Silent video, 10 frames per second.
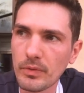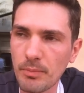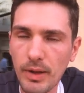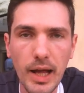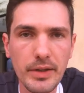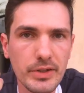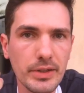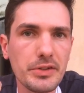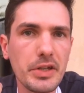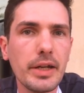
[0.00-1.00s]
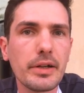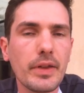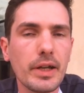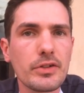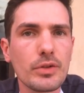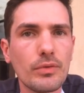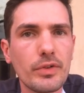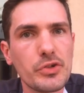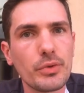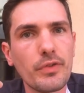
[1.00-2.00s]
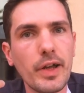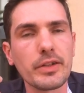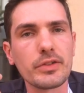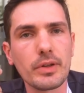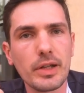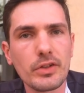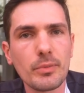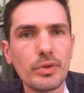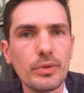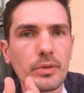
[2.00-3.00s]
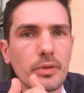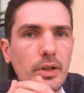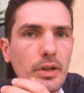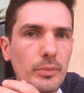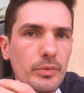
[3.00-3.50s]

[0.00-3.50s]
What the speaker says: The plants and the tear, that is all visual effects, so that's computer